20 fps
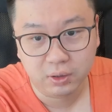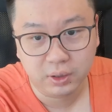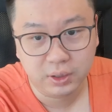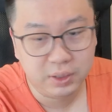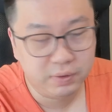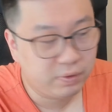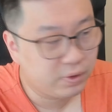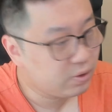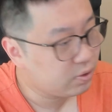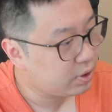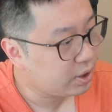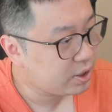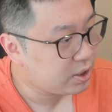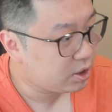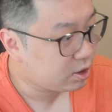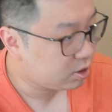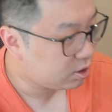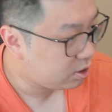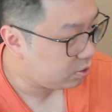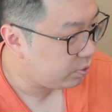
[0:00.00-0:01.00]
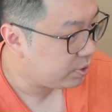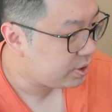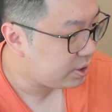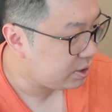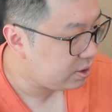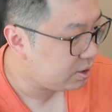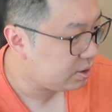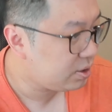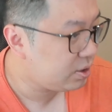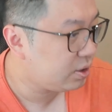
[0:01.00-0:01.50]
model, it has
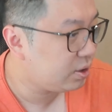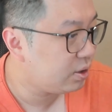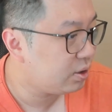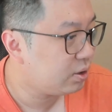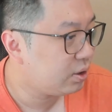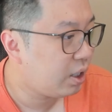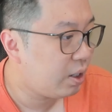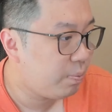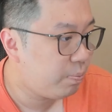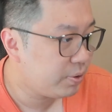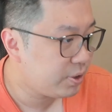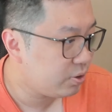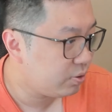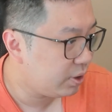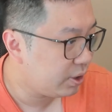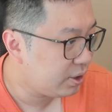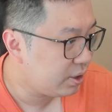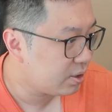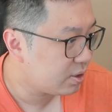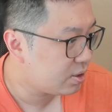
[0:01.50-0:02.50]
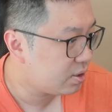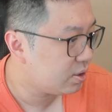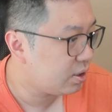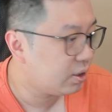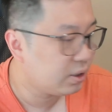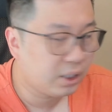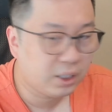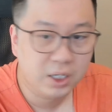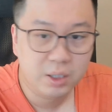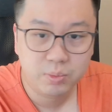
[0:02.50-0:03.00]
Thunderbolt 4 and good
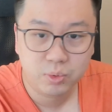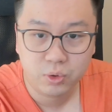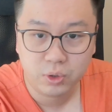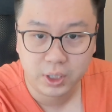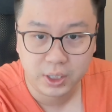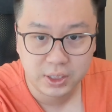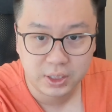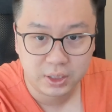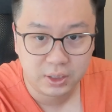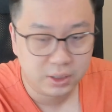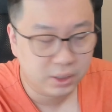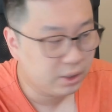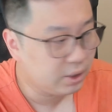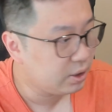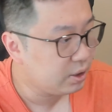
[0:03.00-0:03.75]
internal scalability.